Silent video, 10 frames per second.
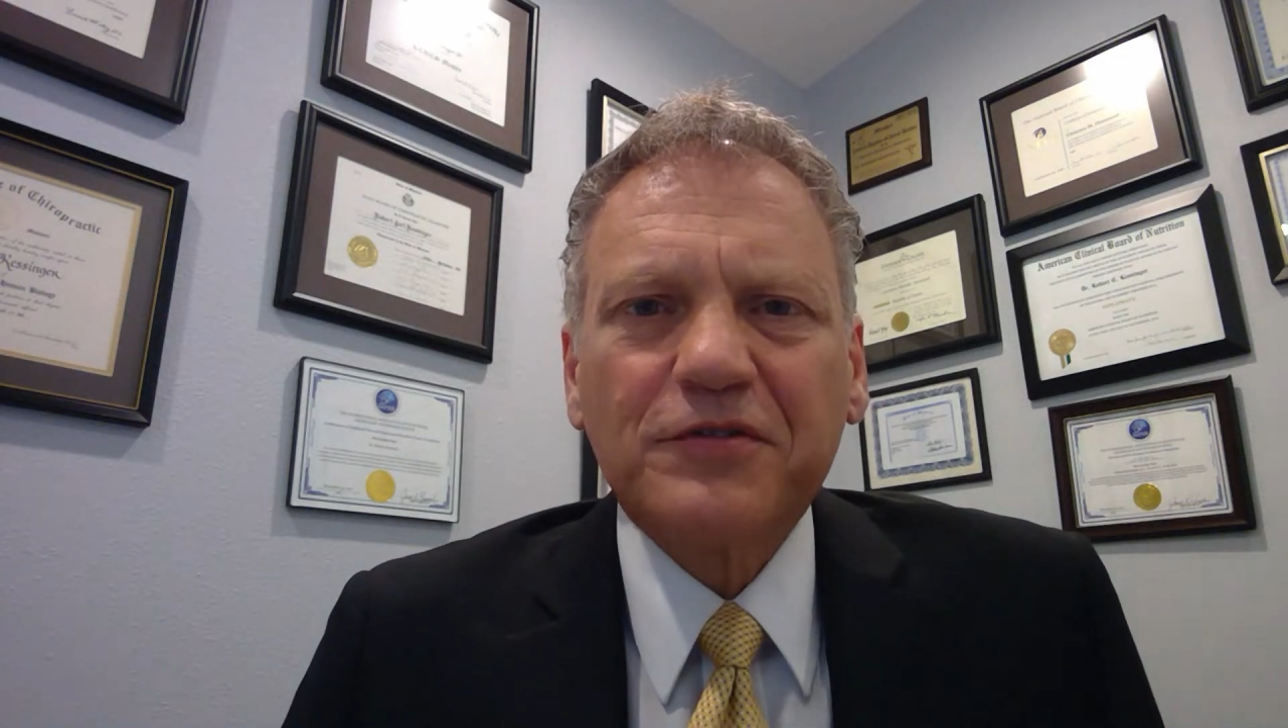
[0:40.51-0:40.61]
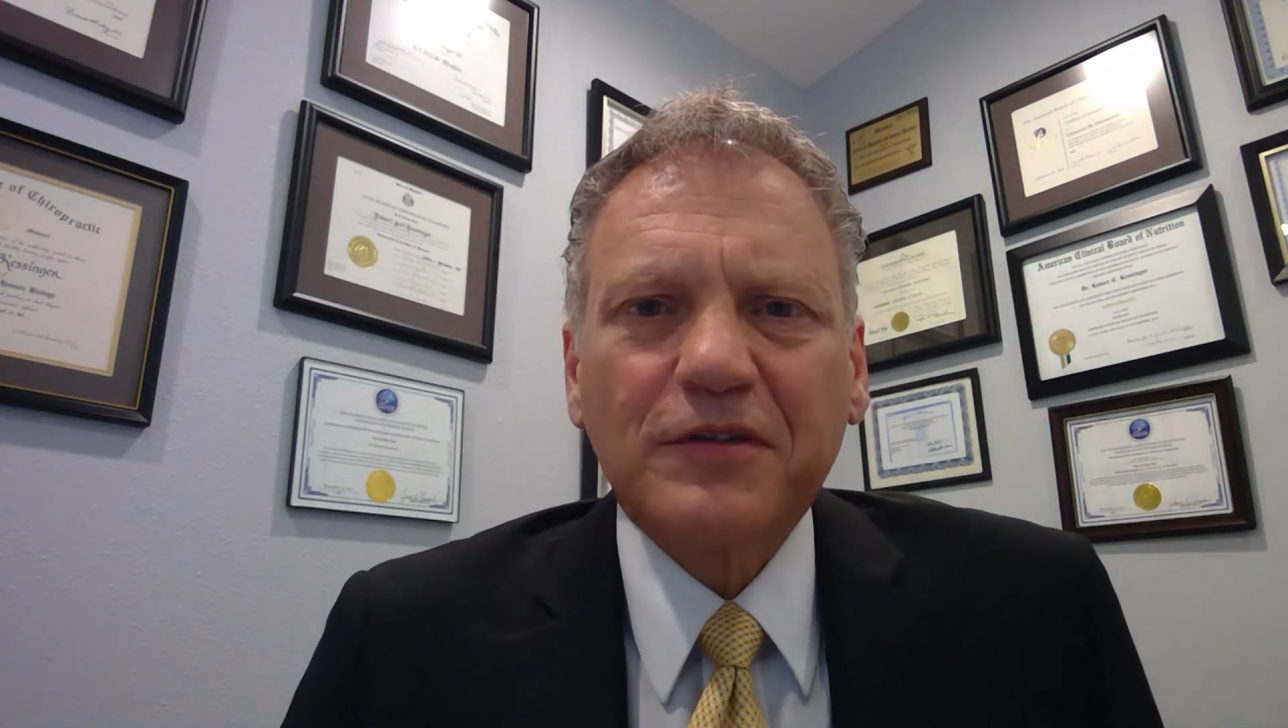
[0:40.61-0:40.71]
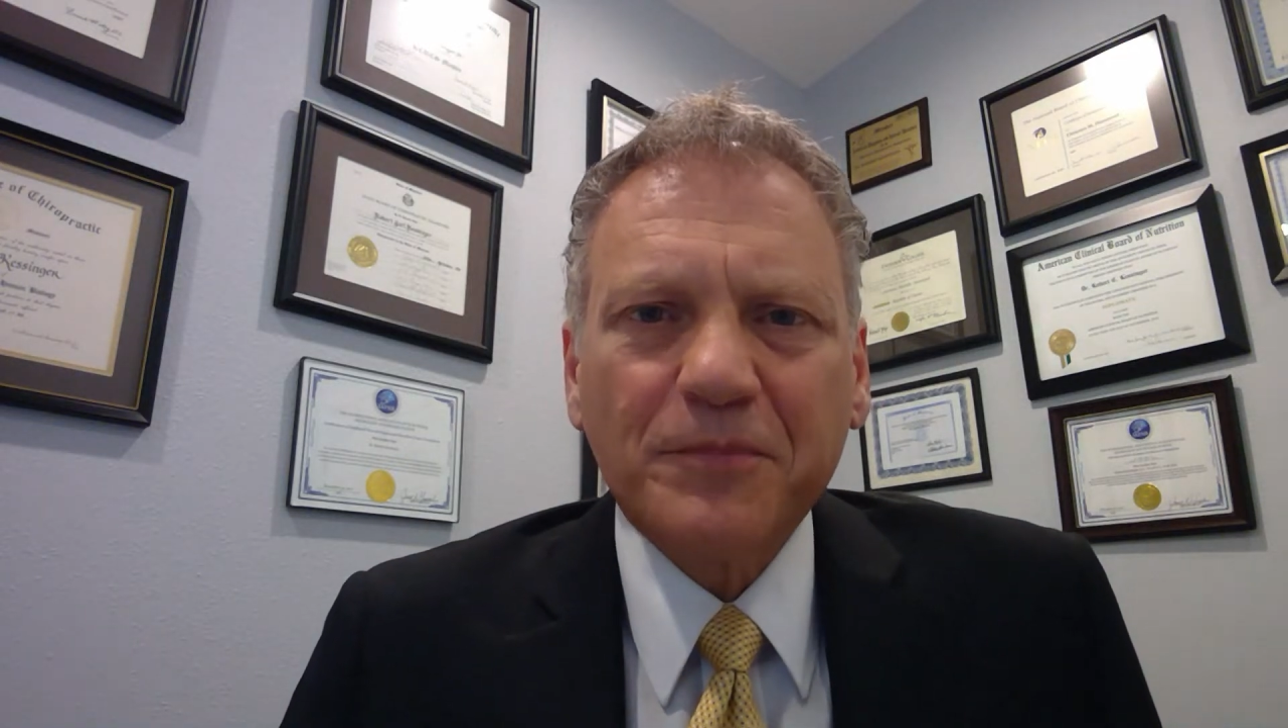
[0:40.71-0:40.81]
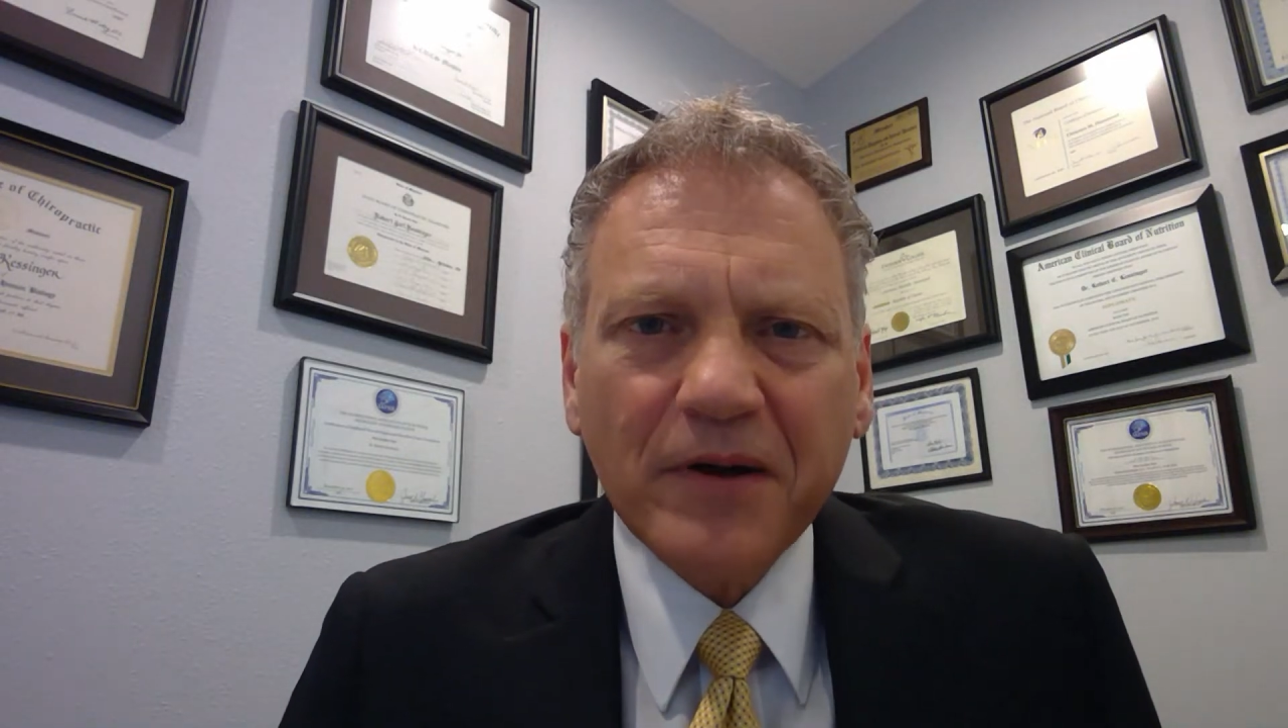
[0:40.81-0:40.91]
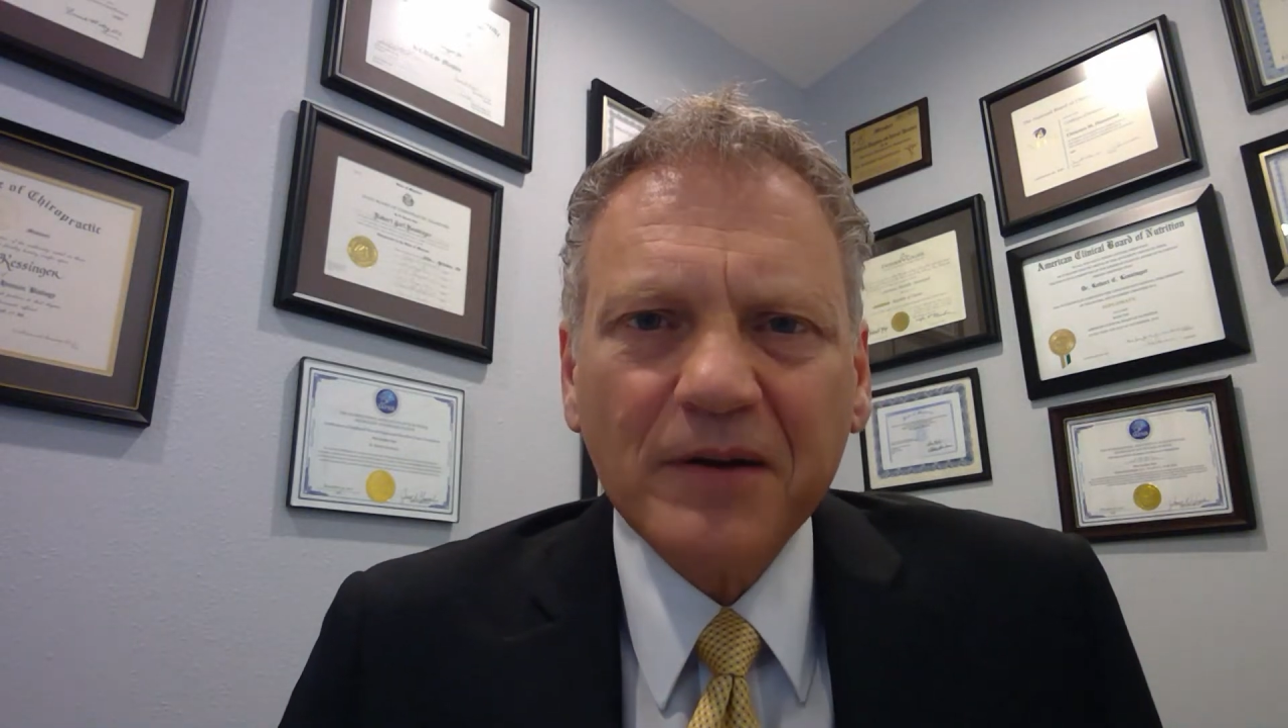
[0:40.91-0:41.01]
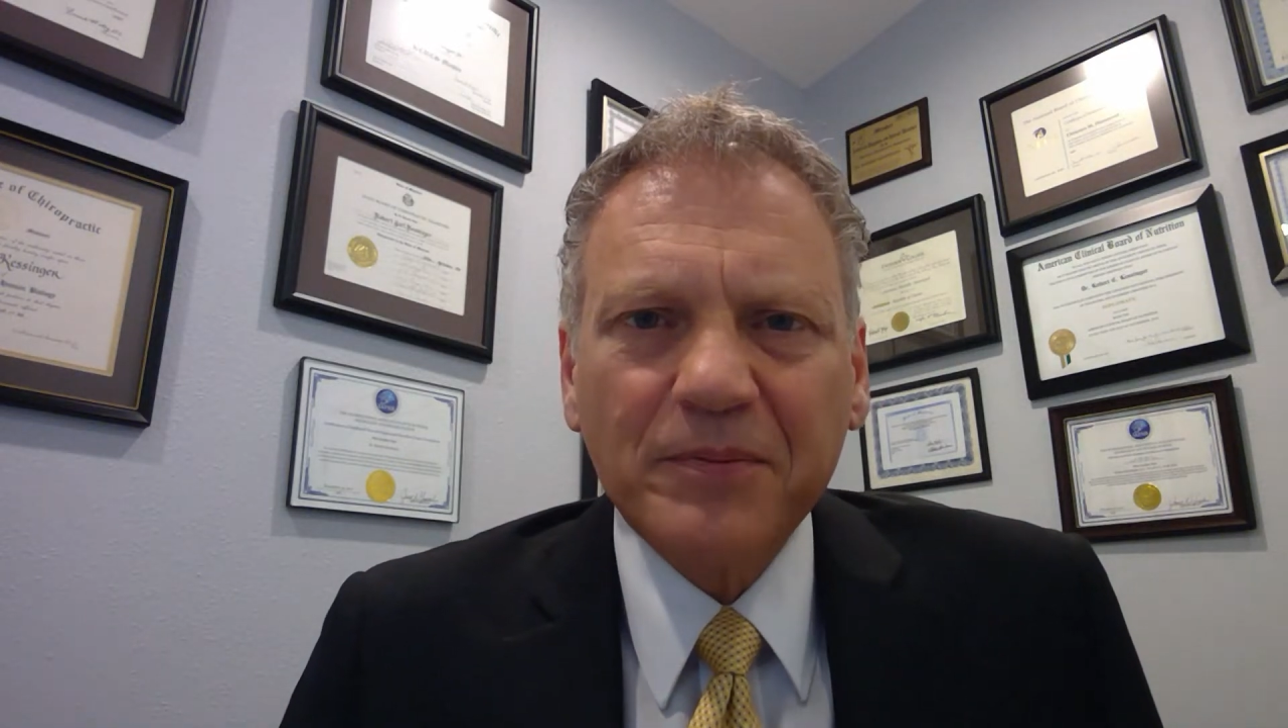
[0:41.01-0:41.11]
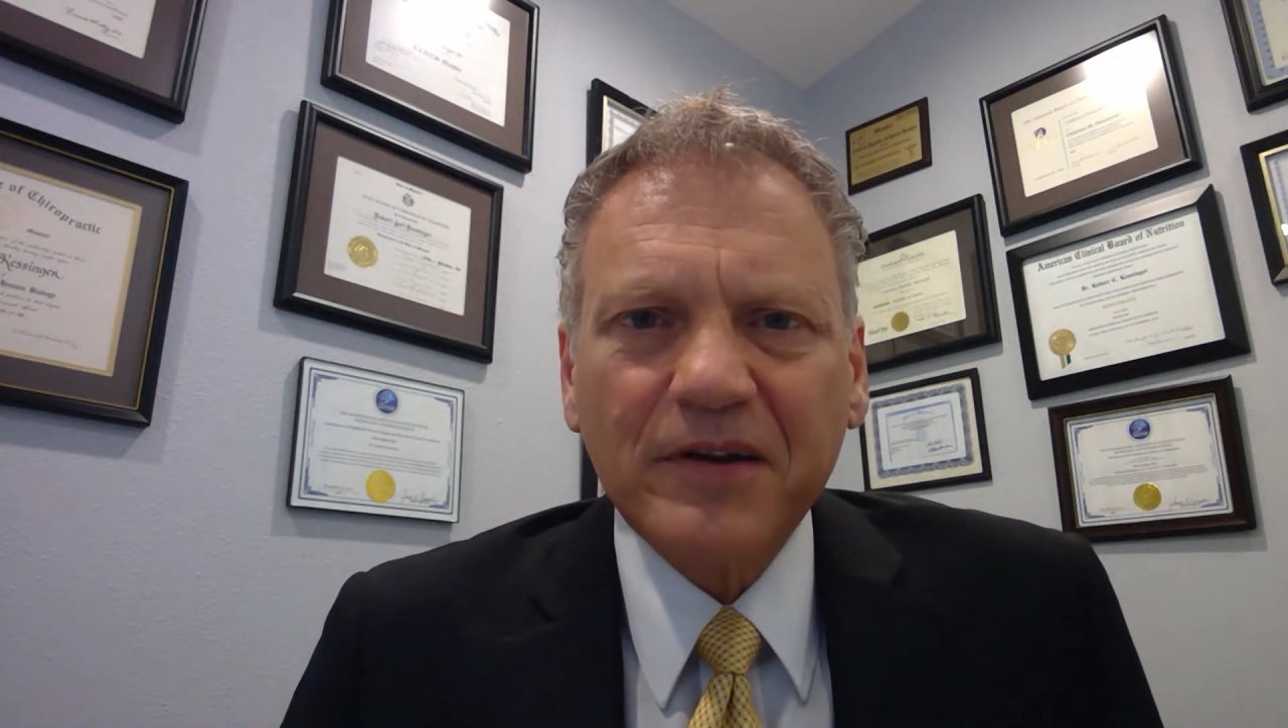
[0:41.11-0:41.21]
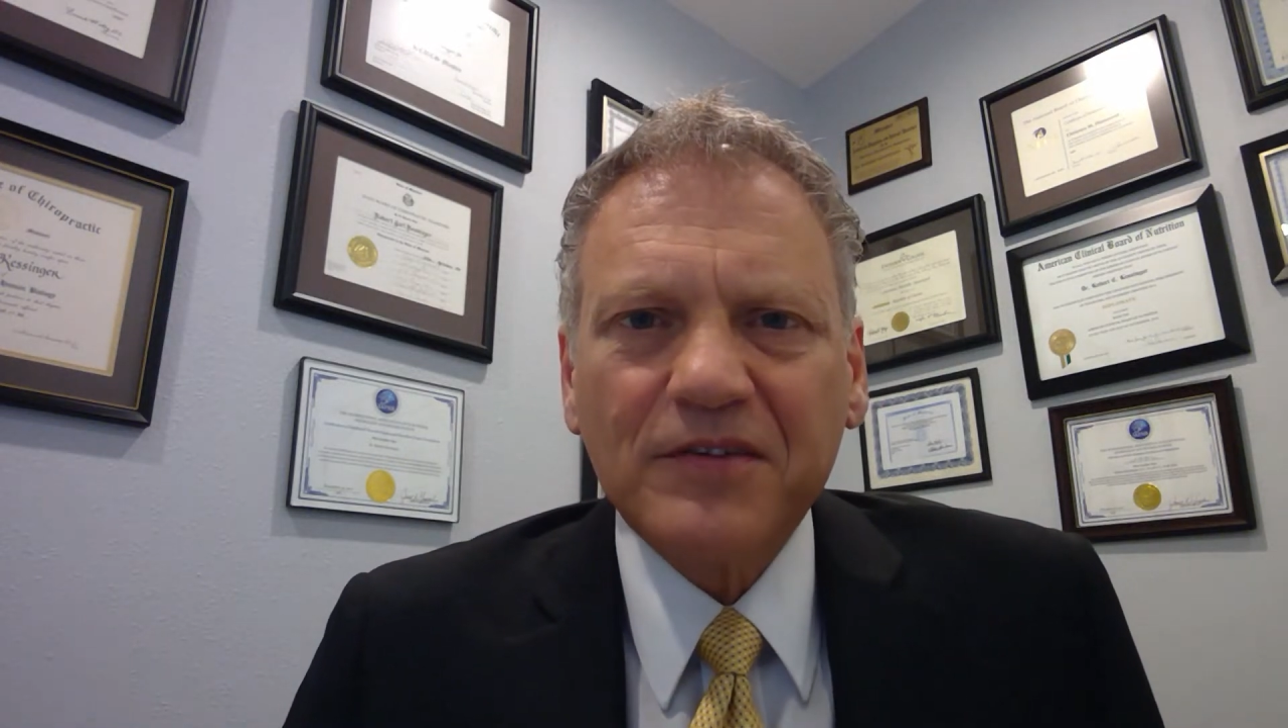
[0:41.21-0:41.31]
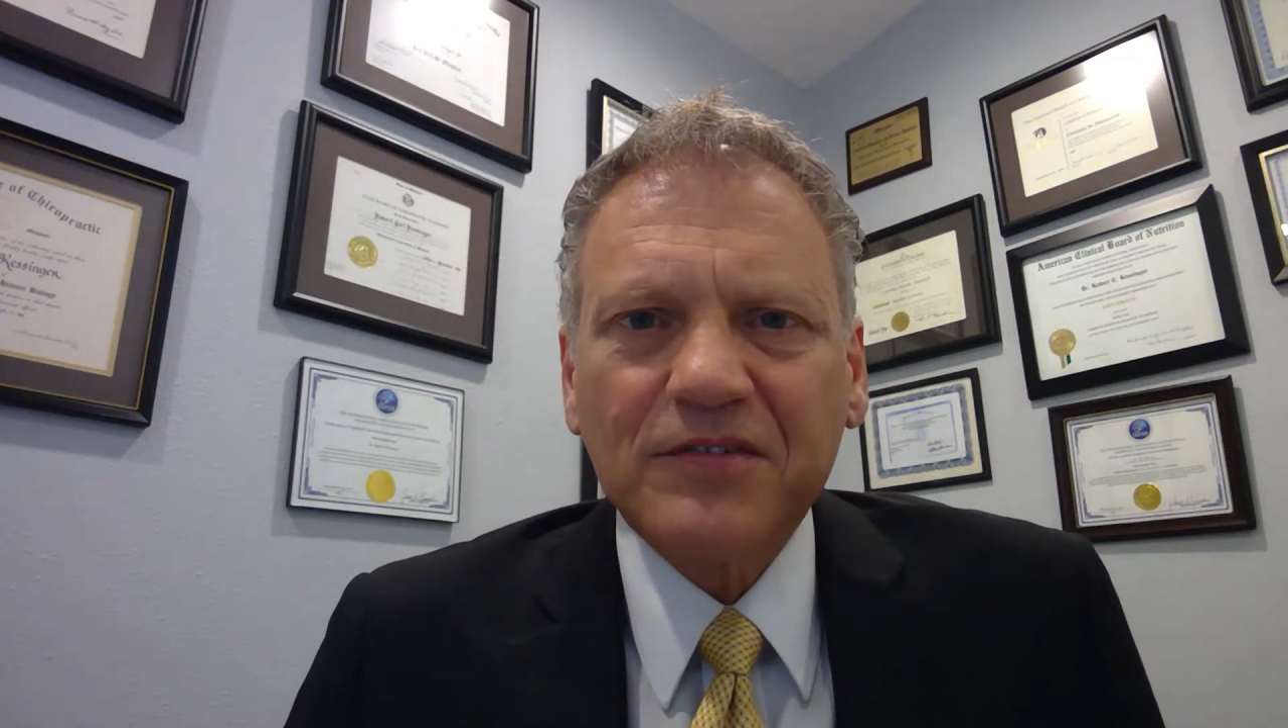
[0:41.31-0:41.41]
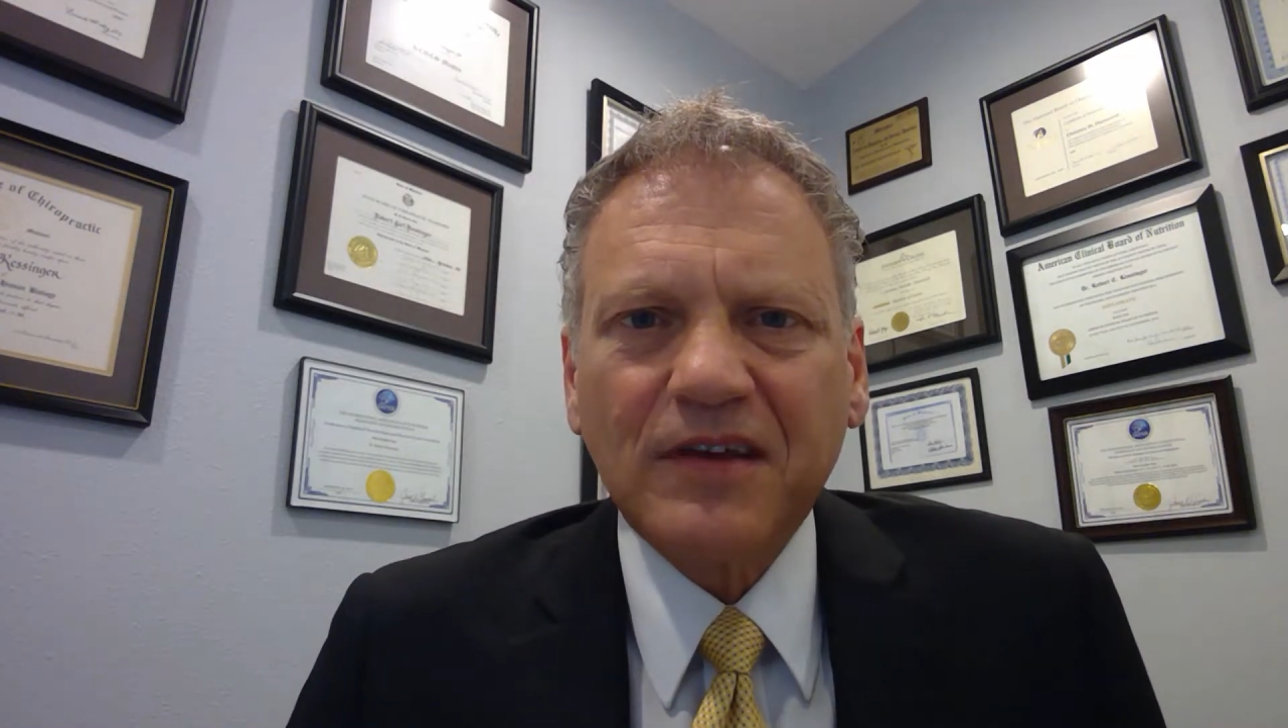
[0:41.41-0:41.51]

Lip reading: purpose